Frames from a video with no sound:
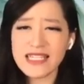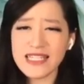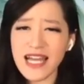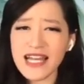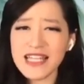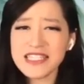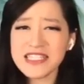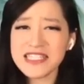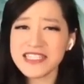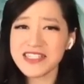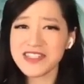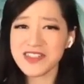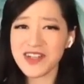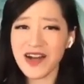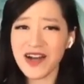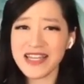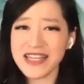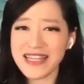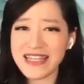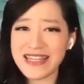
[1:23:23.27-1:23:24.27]
yes, you're
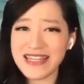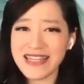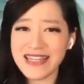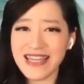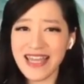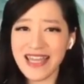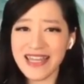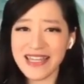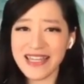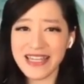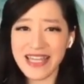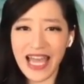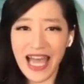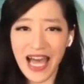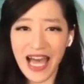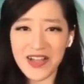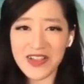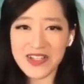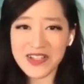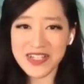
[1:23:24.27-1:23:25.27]
not eating any
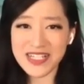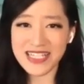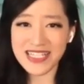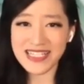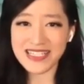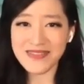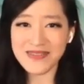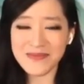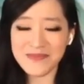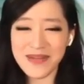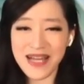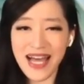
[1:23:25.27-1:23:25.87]
calories,